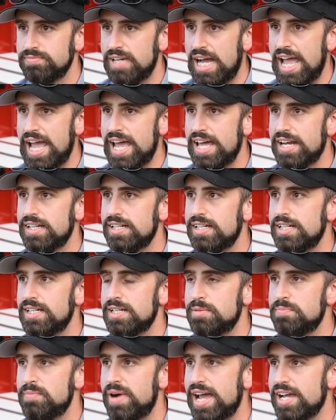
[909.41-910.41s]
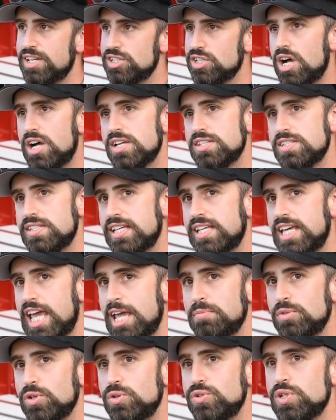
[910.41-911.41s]
I had my exhaust that
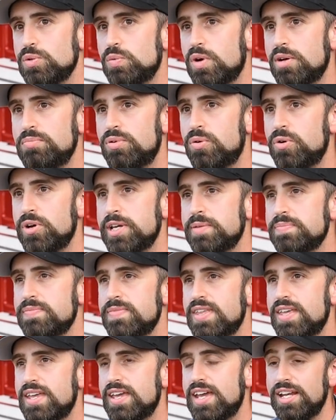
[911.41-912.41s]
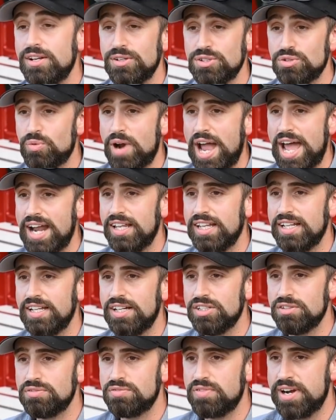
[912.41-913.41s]
came loose at one point, and it was rattling
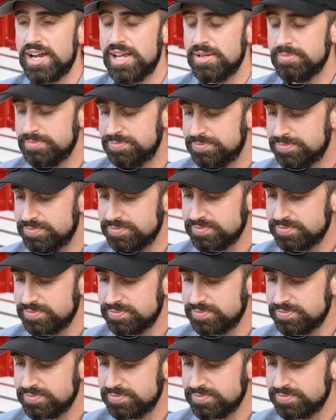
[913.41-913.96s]
on the frame,